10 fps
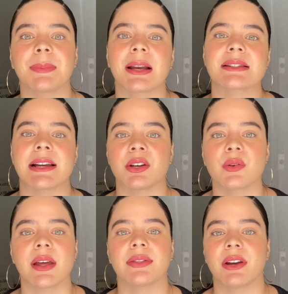because I know
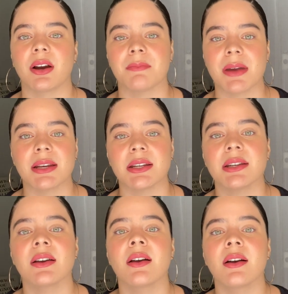that there are many